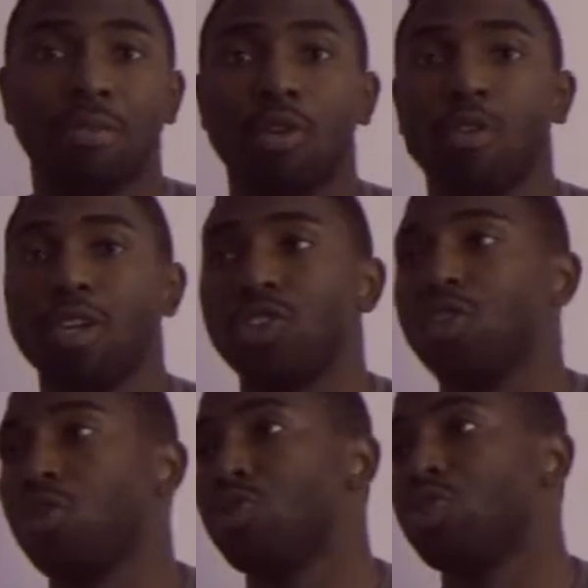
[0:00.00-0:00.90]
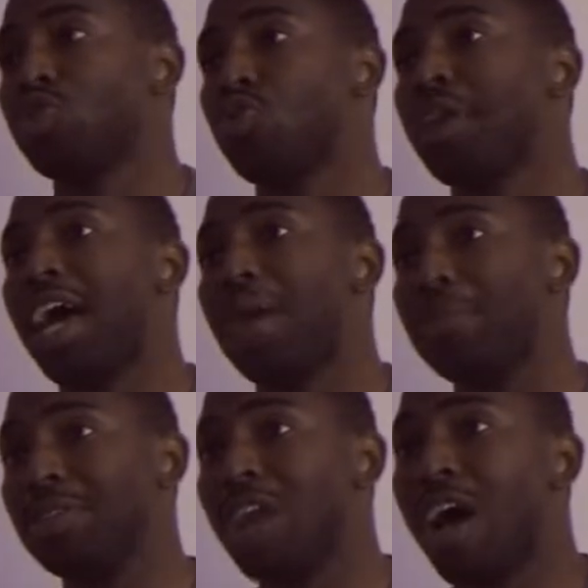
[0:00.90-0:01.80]
the movie shows us what
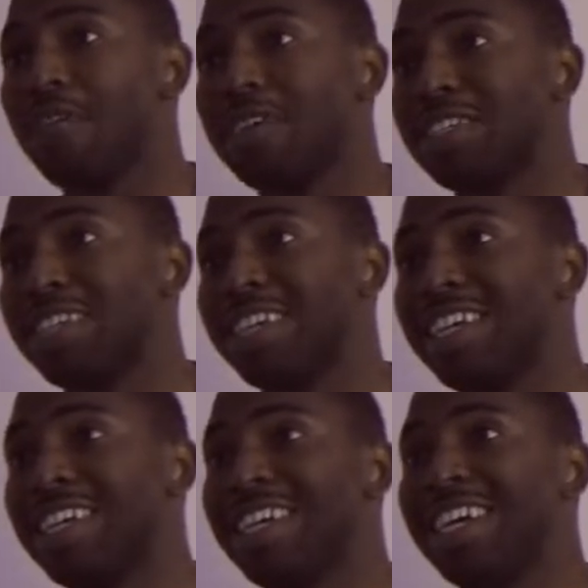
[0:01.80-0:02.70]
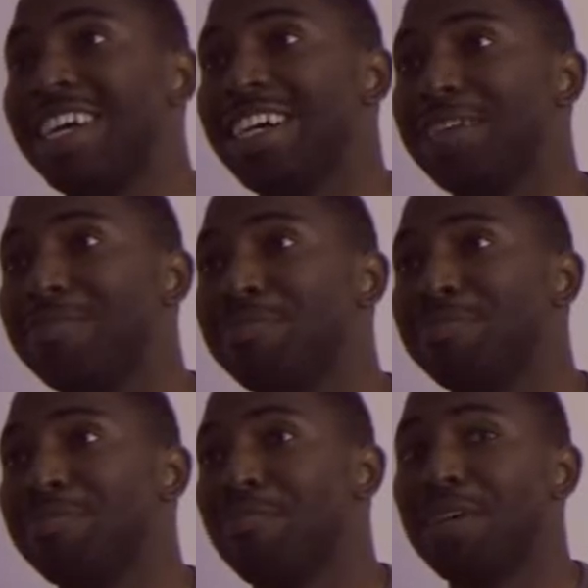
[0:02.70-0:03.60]
happens. Obviously,
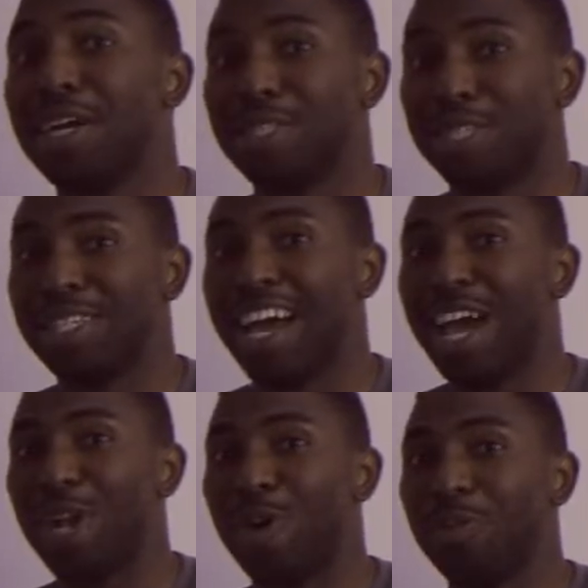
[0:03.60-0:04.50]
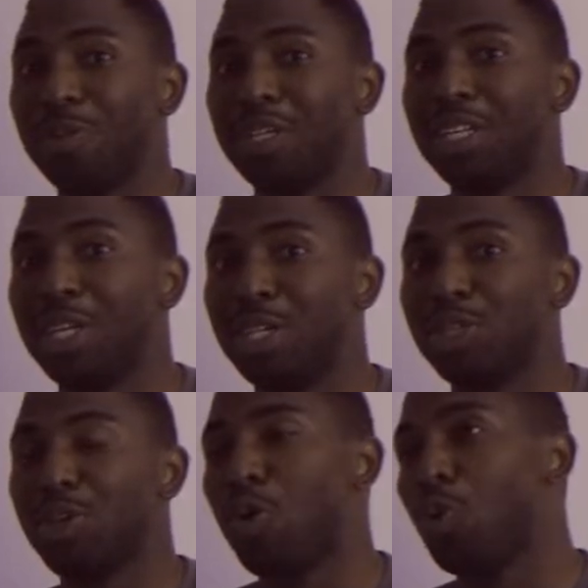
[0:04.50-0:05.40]
because of the title,
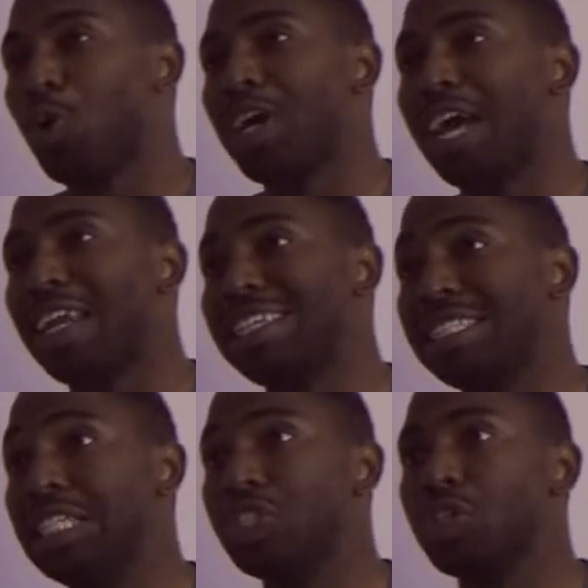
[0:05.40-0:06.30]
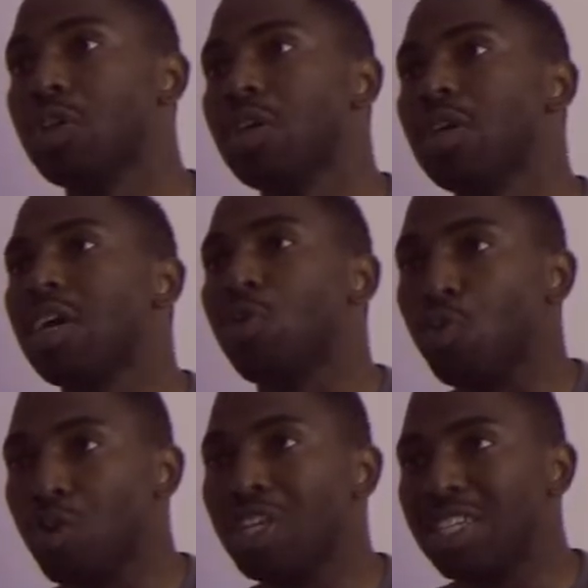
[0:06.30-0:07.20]
things don't work out as Caesar
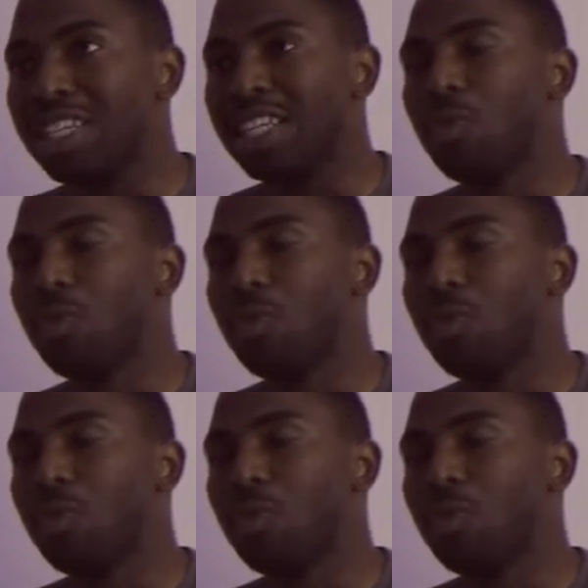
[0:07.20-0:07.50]
originally